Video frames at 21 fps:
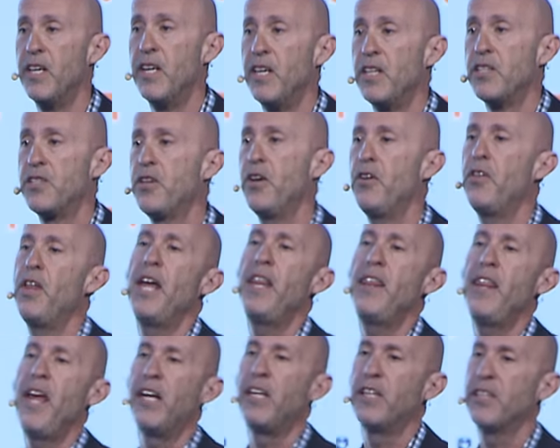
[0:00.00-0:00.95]
So then
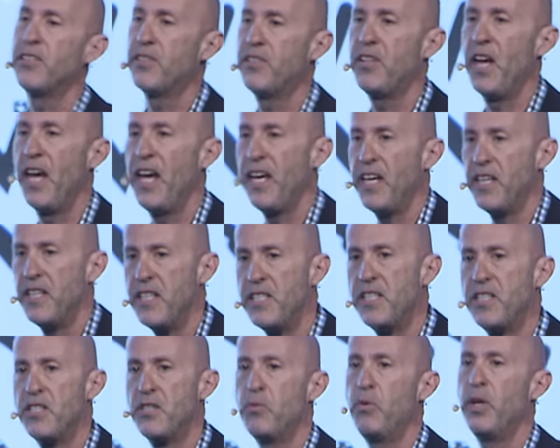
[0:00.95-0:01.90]
they'll say, and this
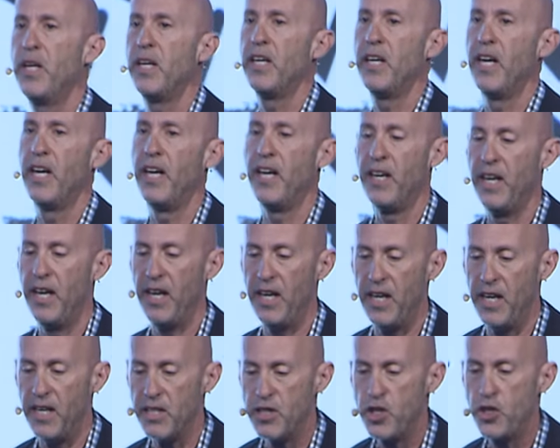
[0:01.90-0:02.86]
is where
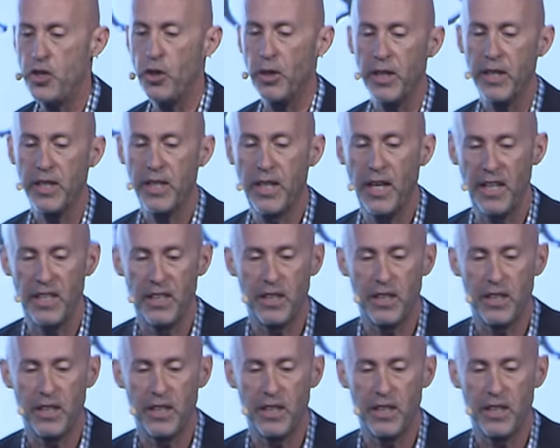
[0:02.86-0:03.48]
a shortcut